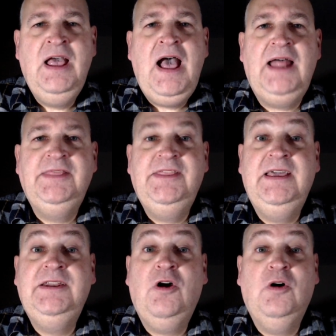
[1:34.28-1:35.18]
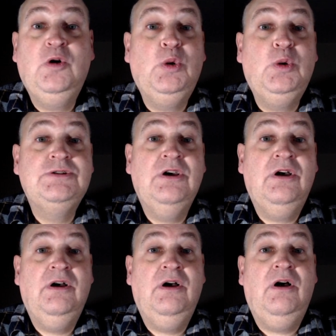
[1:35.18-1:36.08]
And then, of course,
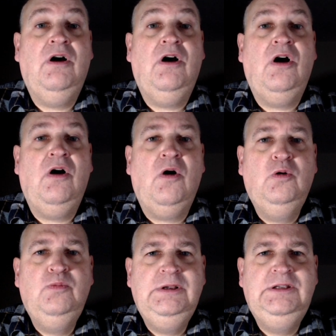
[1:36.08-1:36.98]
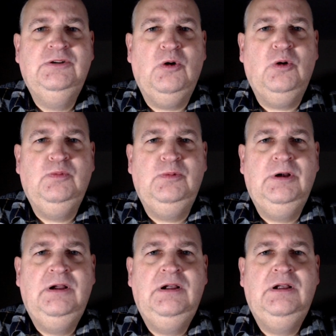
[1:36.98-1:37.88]
Omicron.
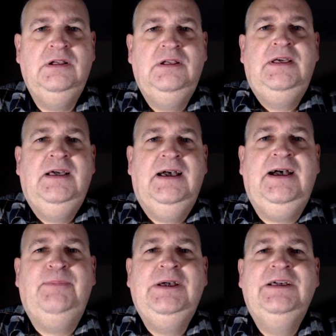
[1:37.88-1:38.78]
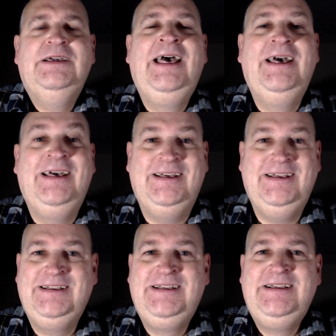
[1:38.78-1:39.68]

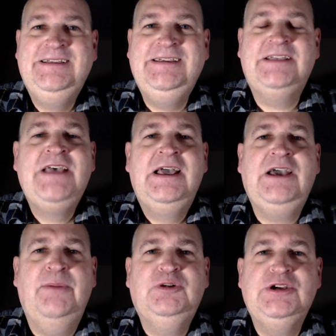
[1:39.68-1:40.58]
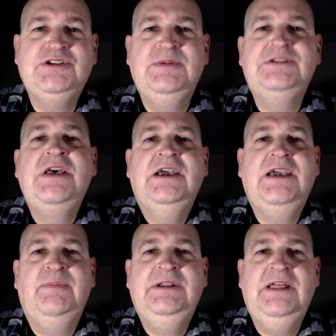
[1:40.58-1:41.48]
Yes, come Christmas,
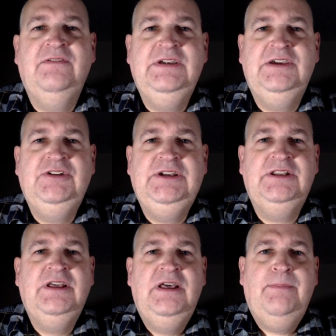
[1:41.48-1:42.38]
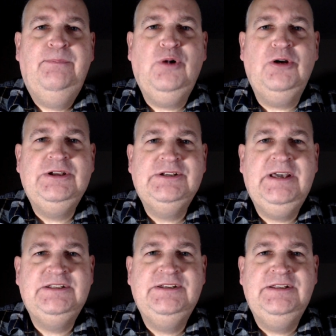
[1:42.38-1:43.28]
come another variant. Boris
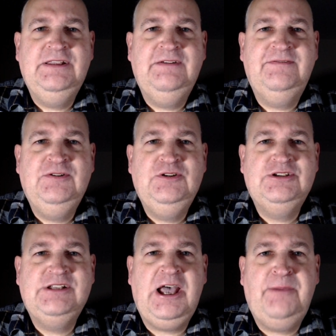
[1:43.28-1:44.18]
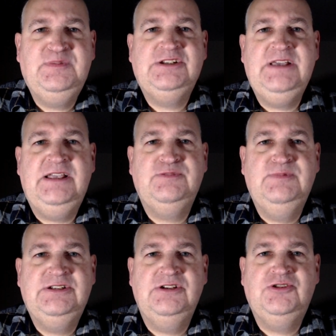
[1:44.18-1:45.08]
gets in there first, upsets
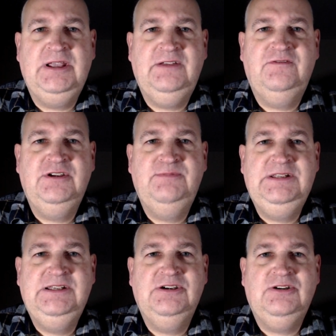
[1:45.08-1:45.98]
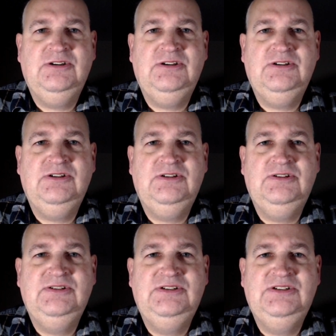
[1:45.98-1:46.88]
Mr. Drakeford
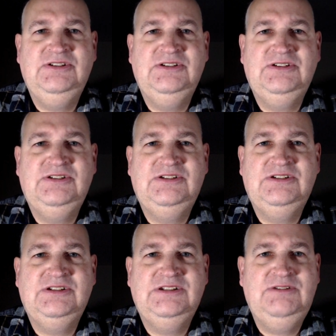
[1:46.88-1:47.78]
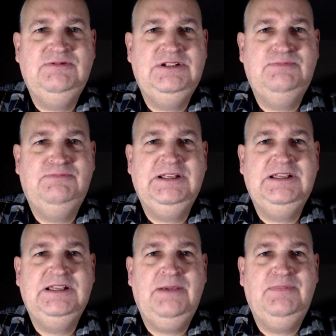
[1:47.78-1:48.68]
because he was
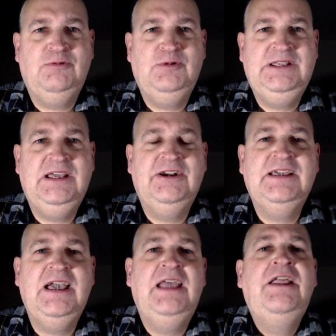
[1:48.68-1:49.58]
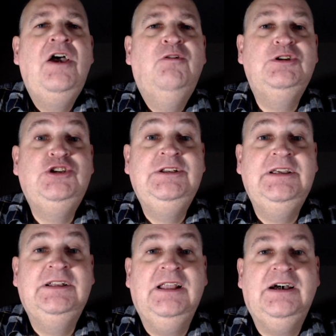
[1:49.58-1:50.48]
bringing up the rear again, which he
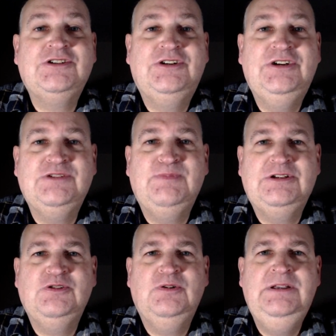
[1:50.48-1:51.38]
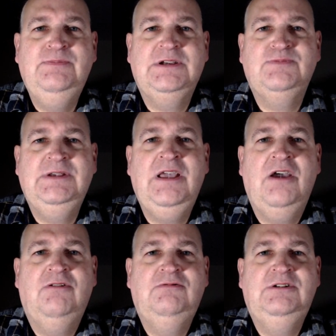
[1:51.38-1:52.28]
did last Christmas, so he must be
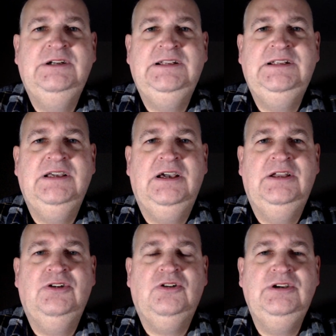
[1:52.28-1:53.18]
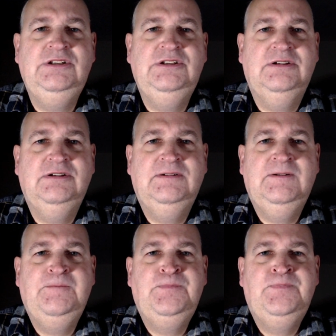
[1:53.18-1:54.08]
really annoyed.
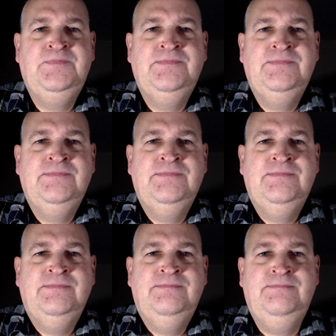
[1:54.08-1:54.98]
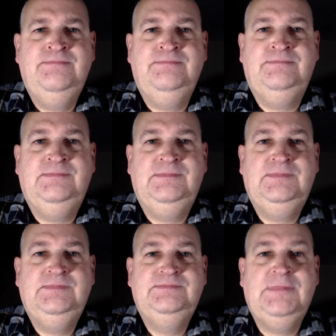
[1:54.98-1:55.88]

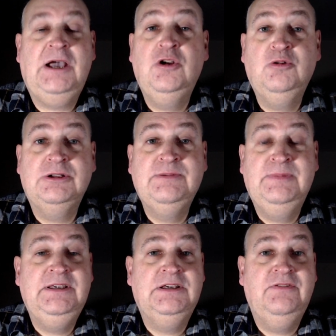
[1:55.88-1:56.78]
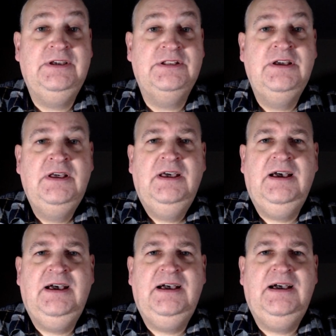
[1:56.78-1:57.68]
I don't know what to make of it.
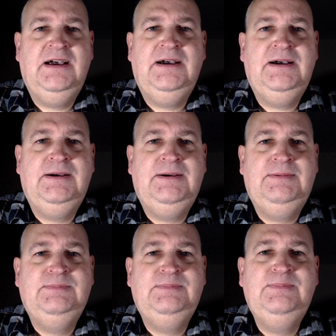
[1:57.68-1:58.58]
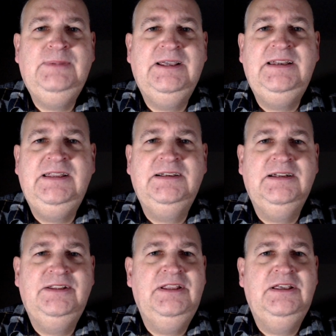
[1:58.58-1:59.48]
In
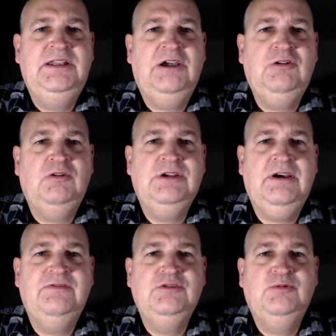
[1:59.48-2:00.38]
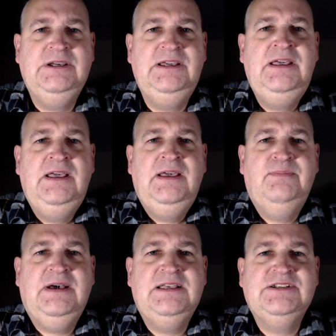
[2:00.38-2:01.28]
England, they're now going to have to wear
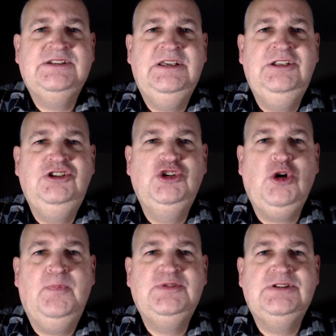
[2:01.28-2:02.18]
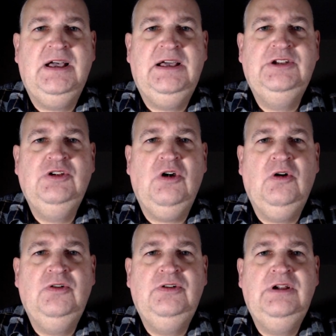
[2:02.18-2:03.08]
masks in shops and
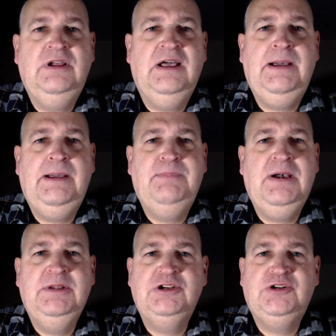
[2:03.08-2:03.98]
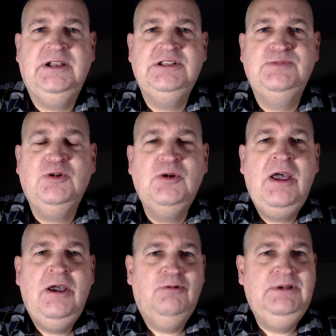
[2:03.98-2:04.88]
on public transport.
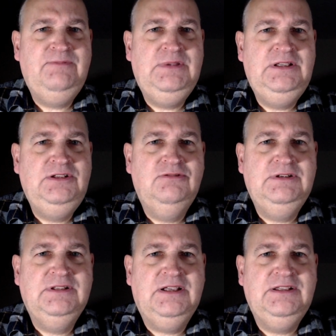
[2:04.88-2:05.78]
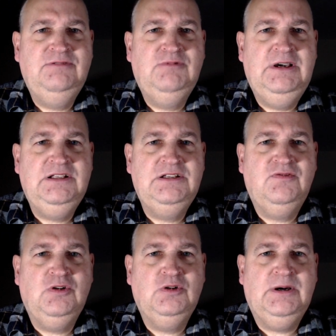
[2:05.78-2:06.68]
We've been doing that in Wales
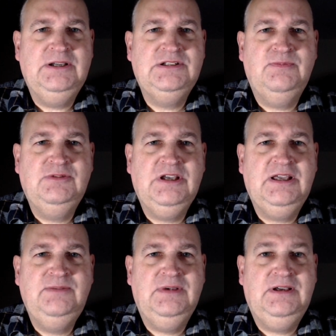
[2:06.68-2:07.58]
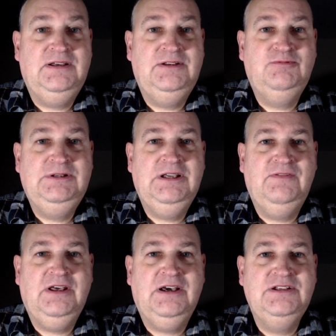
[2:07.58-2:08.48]
for quite some time, and we
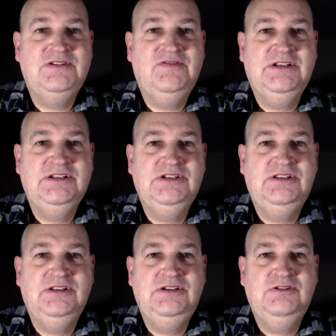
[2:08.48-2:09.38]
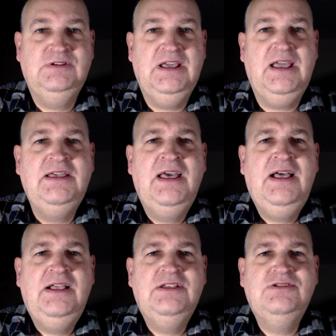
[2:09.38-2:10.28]
have the highest figures in the UK.
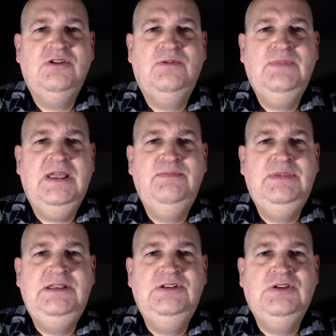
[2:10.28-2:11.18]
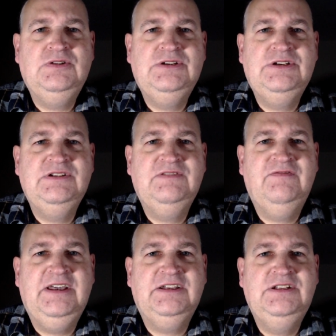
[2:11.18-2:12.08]
So maybe not as
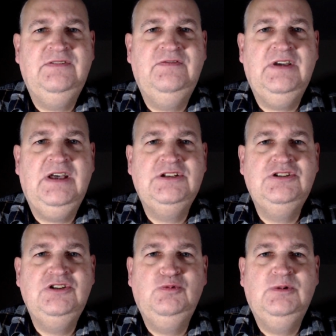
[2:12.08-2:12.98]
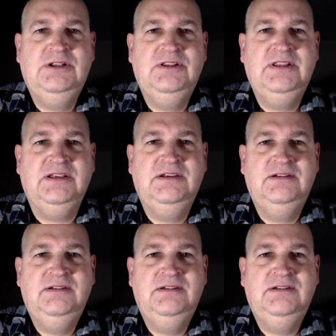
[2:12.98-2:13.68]
effective as you would think.